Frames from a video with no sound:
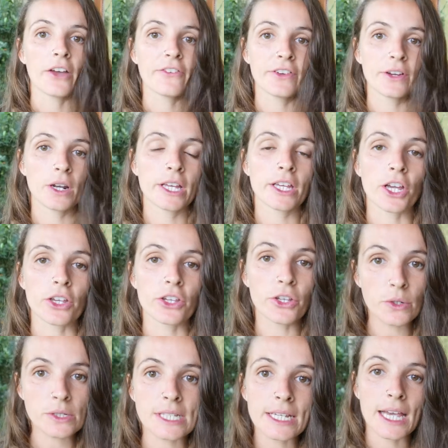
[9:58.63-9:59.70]
I feel like
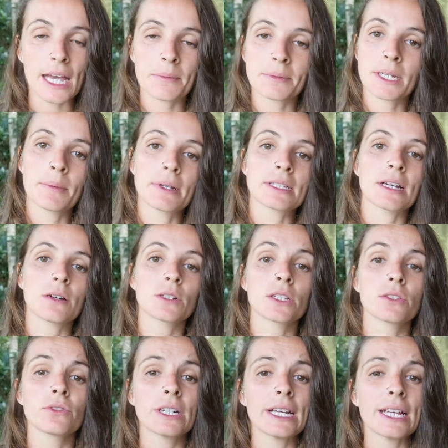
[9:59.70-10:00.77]
using Epidemic Sound
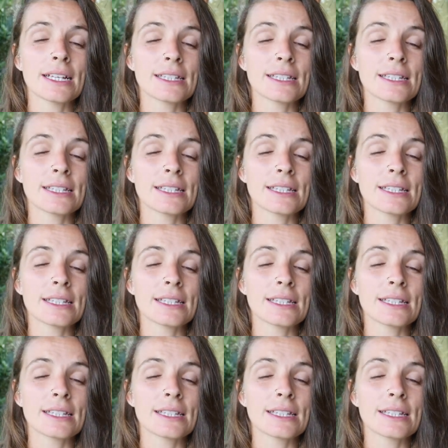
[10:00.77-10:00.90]
has really